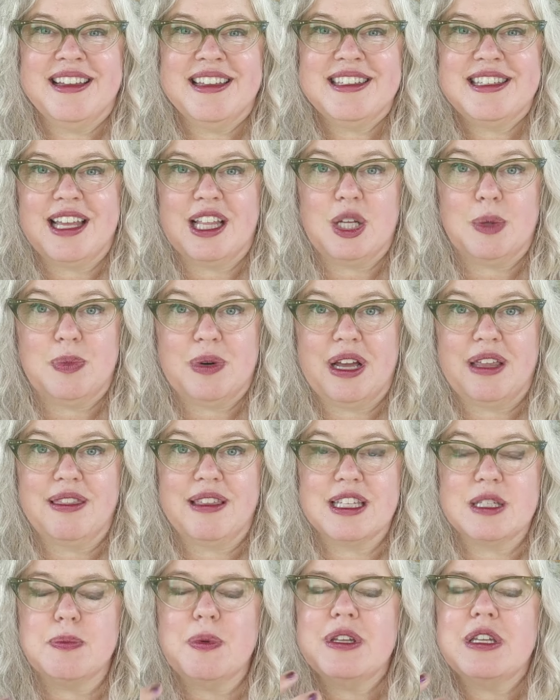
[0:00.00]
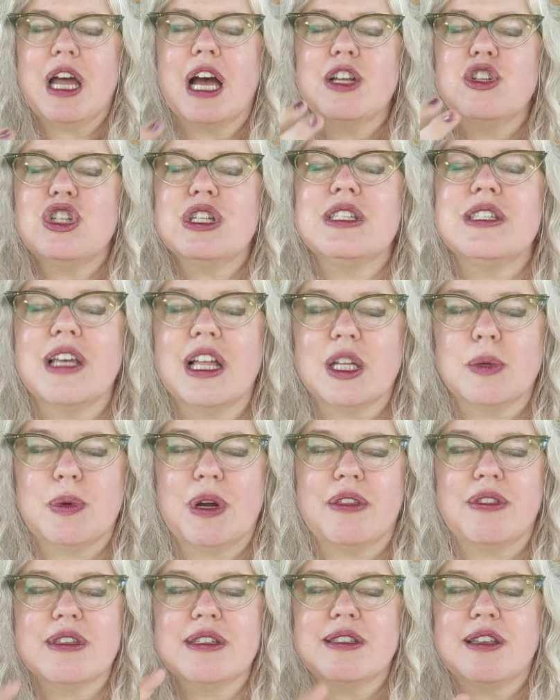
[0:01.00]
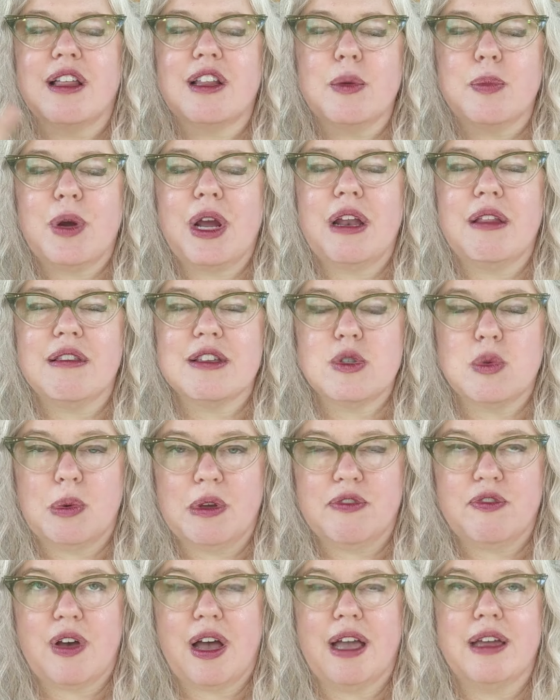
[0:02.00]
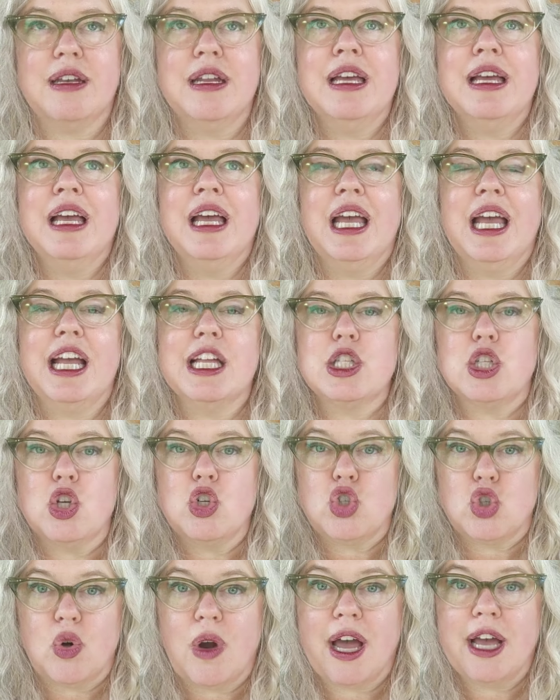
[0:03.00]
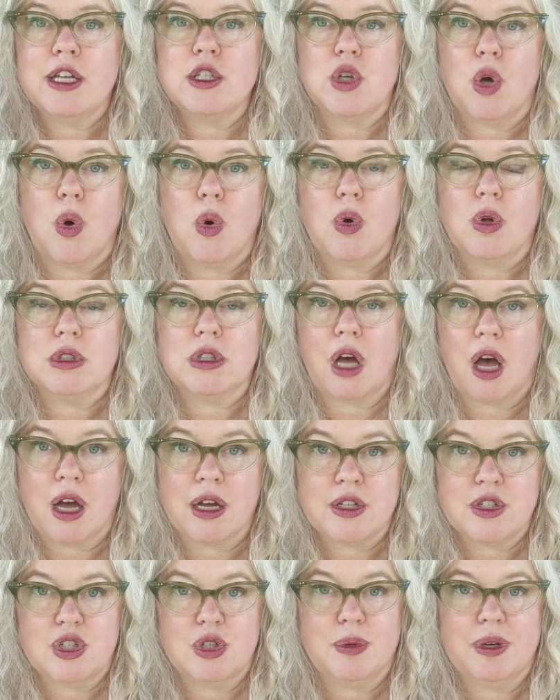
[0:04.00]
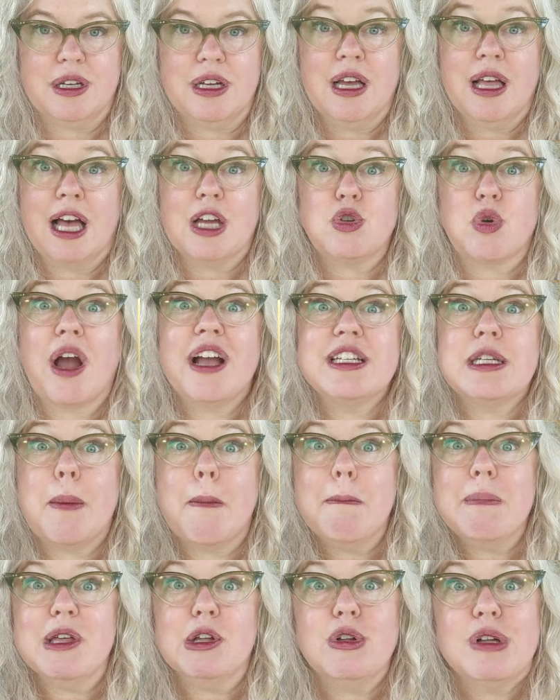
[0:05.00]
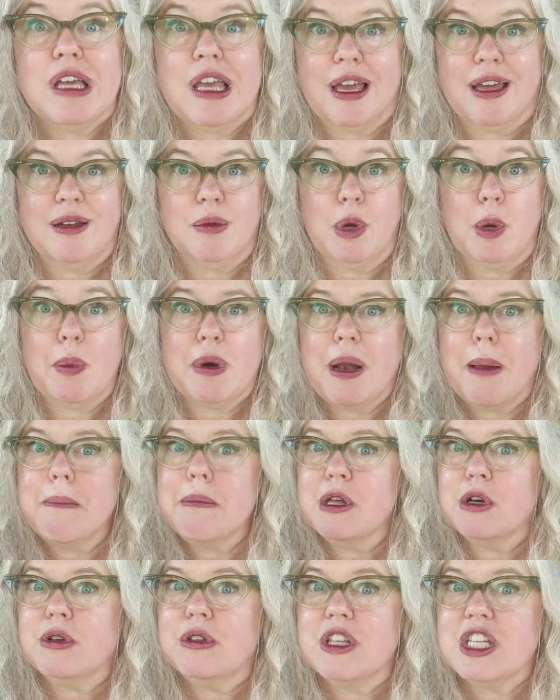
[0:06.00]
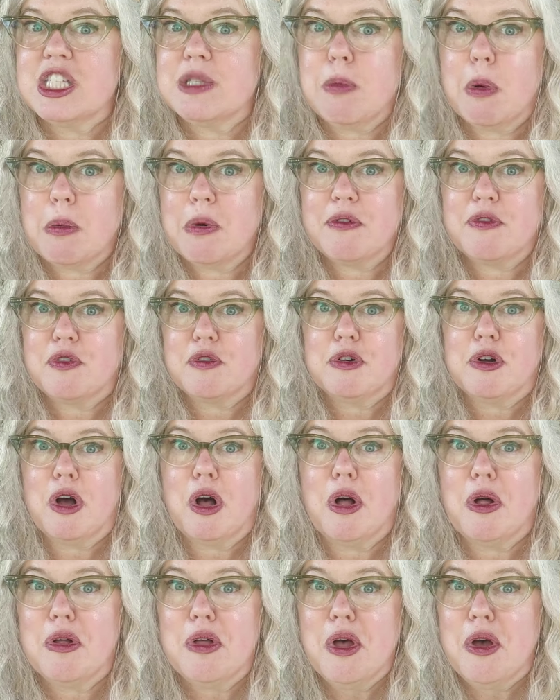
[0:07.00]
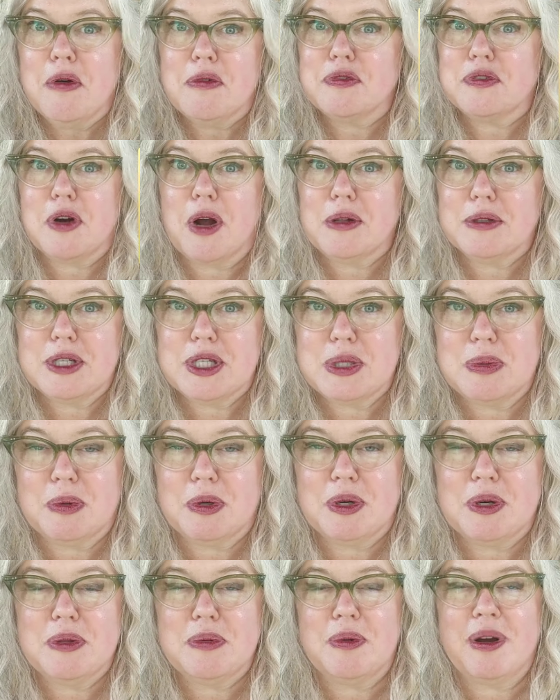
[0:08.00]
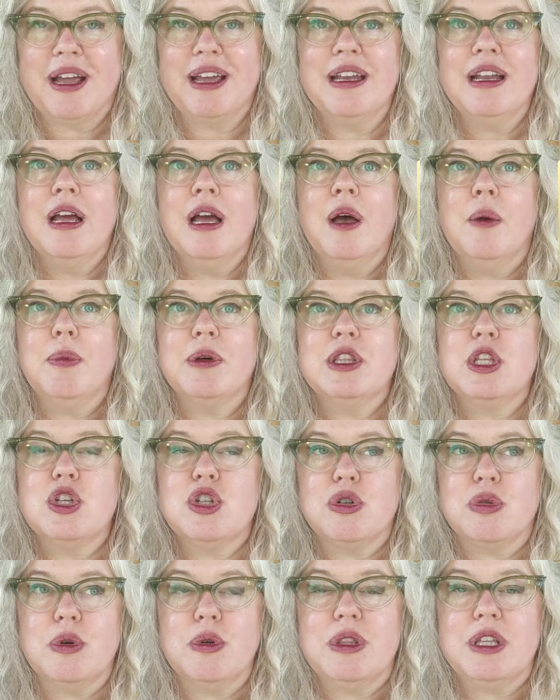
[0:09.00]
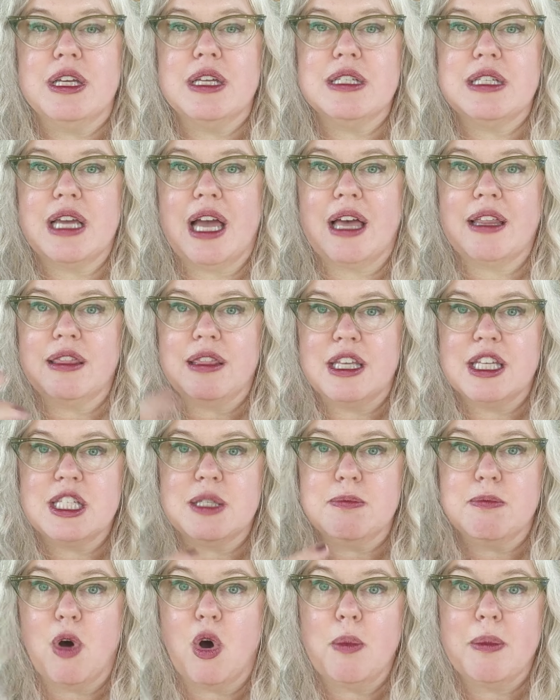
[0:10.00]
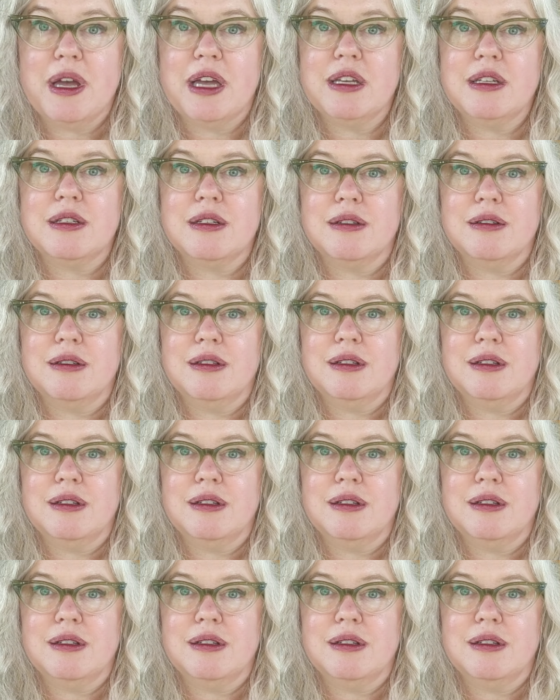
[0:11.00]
celebrate this, but not just celebrate this. Celebrating this would be fine. It's trying to hold on to it, trying to milk it. We want to milk this moment for all it's worth, right? But the truth is, at this moment,